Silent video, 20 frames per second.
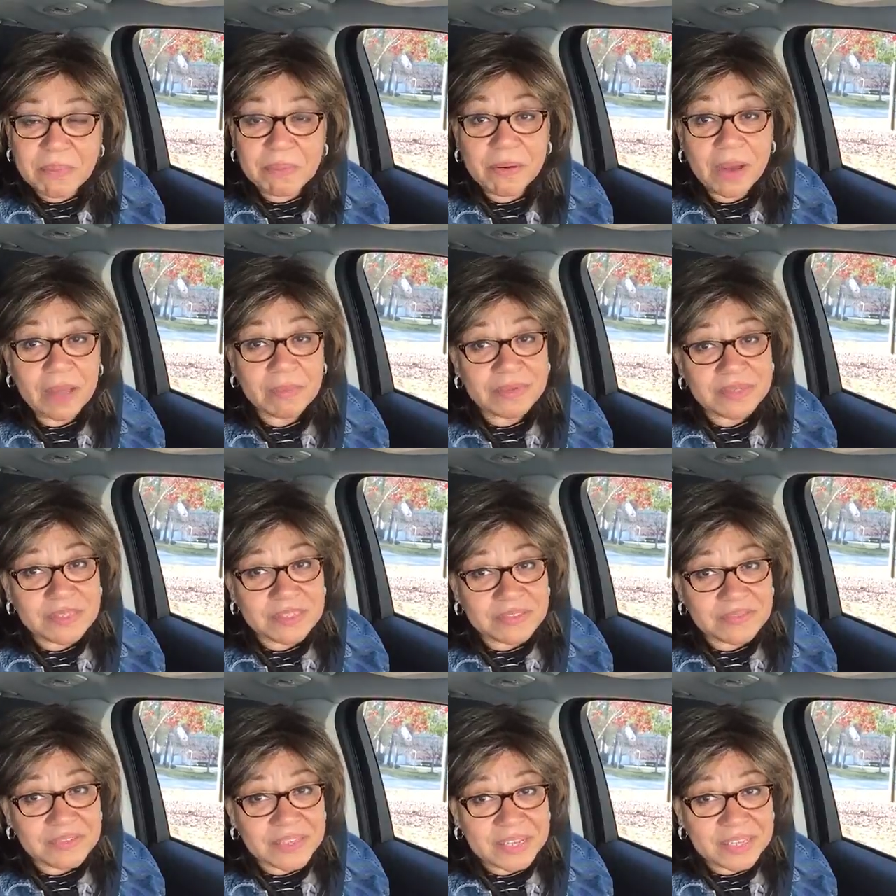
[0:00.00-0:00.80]
probably
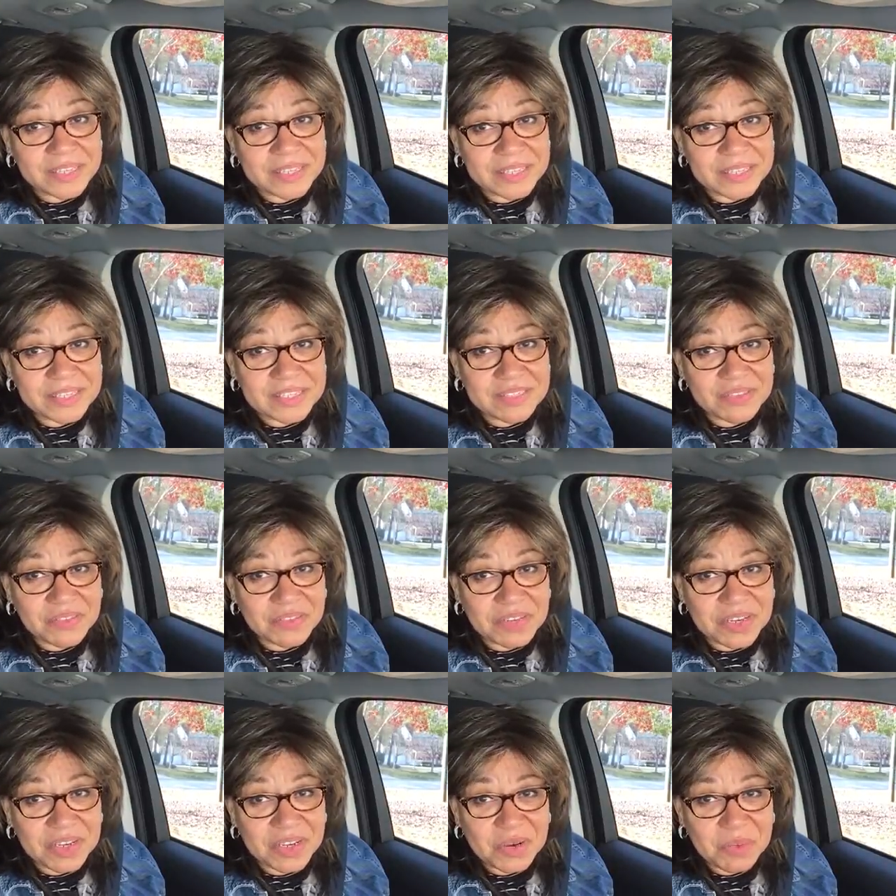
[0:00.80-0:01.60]
should have done this
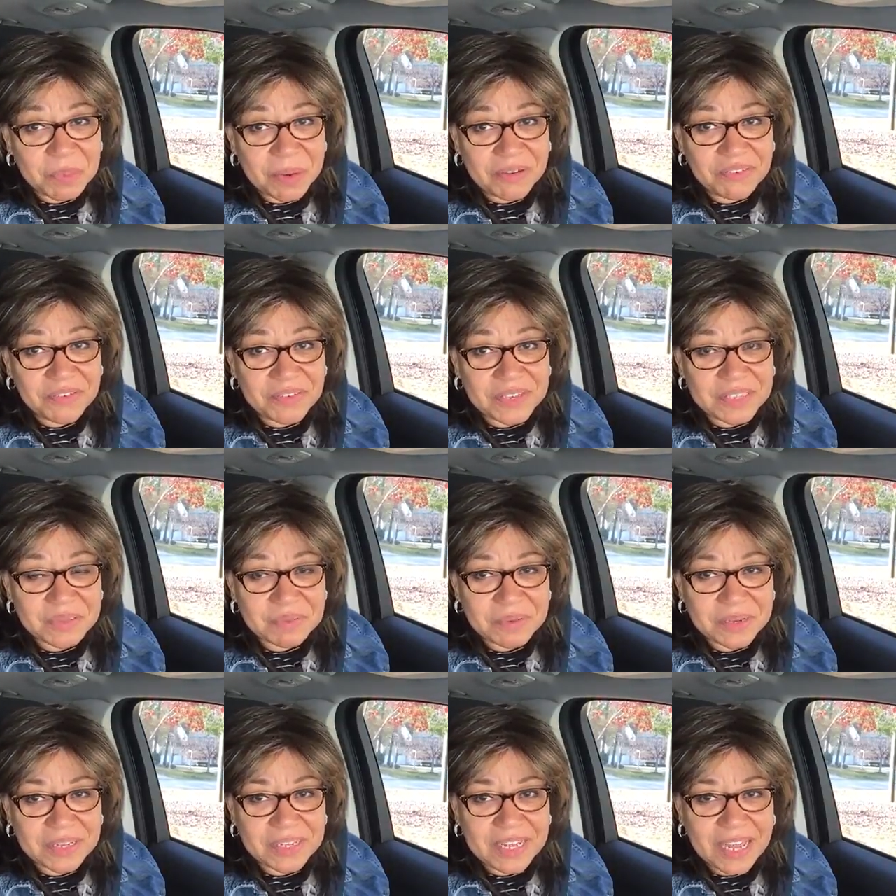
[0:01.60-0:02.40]
video by
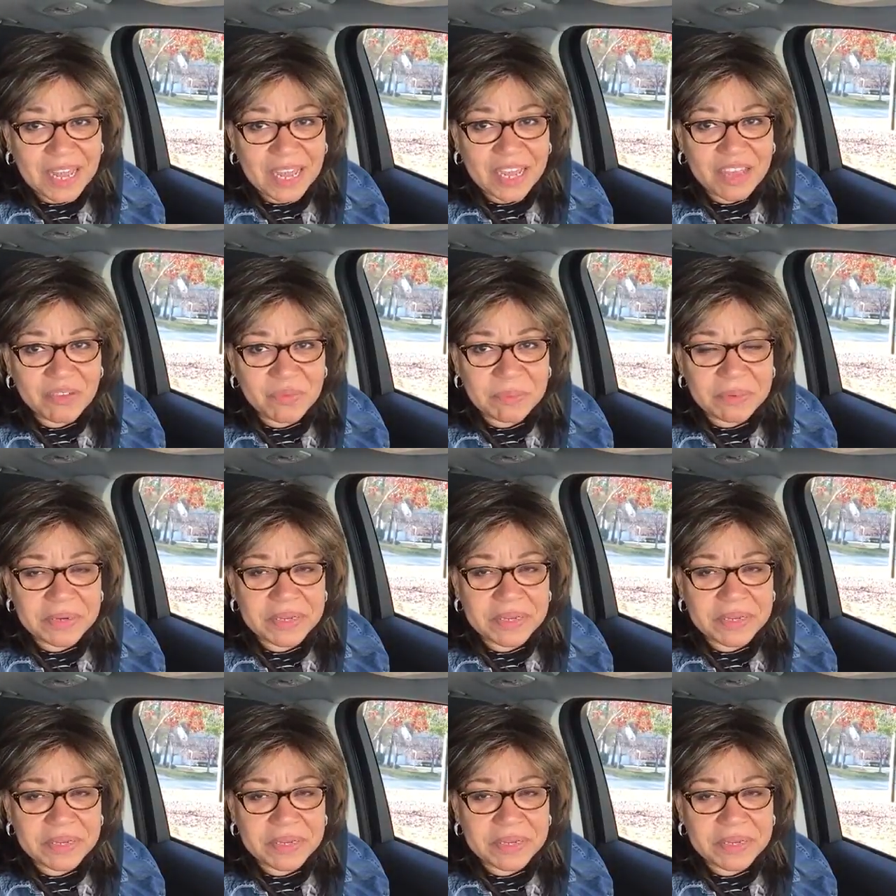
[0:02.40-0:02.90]
Facebook Live,